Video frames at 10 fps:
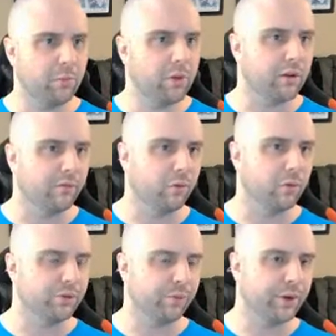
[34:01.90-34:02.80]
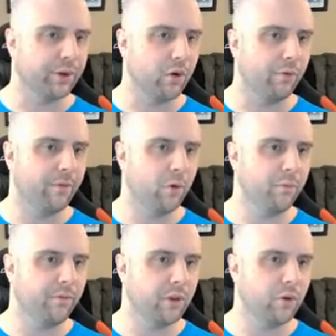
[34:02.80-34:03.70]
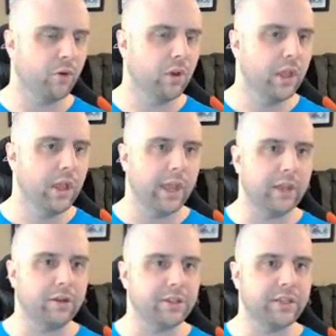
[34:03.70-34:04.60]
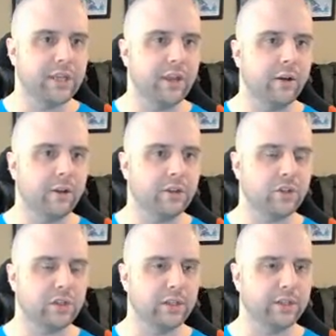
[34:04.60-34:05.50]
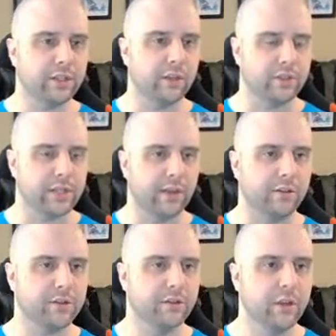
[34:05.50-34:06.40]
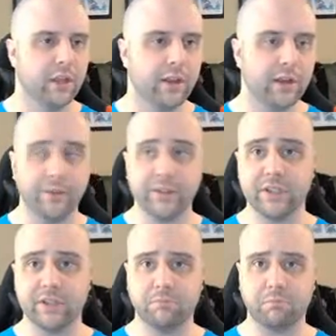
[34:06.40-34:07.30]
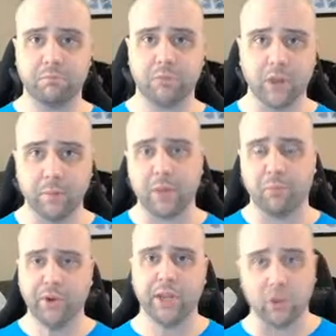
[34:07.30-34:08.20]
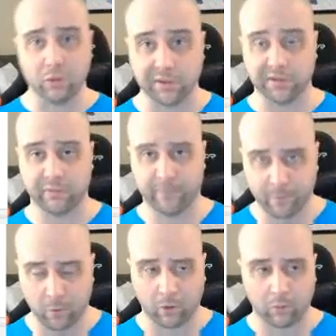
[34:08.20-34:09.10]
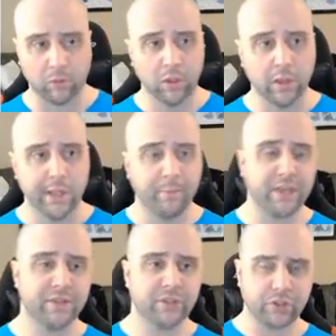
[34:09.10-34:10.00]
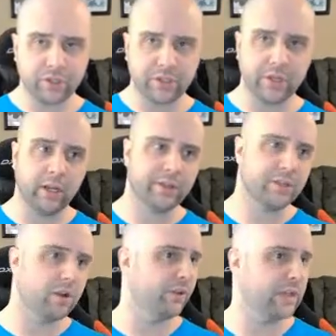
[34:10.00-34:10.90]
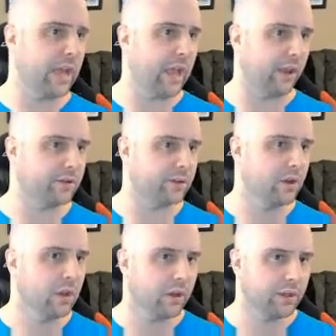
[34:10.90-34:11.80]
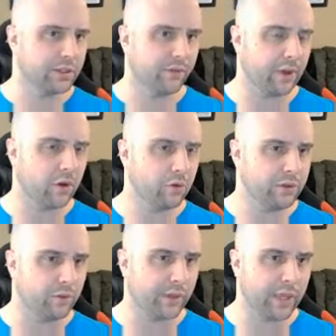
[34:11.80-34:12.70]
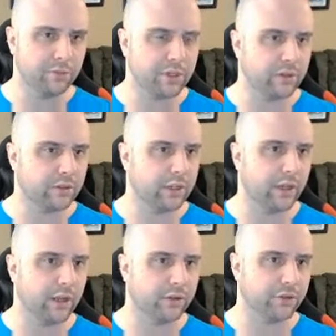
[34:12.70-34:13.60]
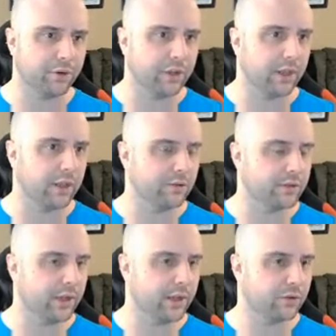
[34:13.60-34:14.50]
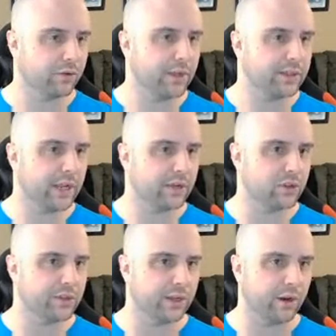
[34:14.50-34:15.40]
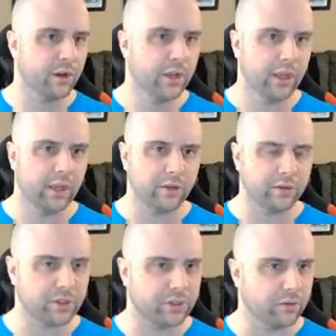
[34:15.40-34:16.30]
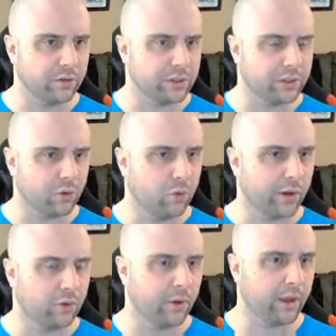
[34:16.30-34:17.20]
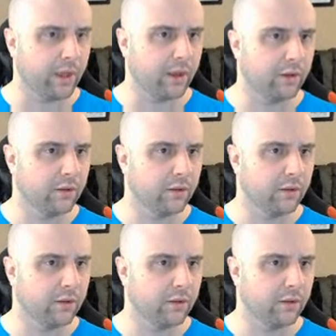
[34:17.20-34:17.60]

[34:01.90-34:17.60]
looking for. So we're going to go form view, and you can see here it's just listing the tags. Now this is going to be a pretty useless form because it's just going to list all the tags. Because if I go into accounts, sorry, not accounts, transactions here, and I'll just do this the quick way.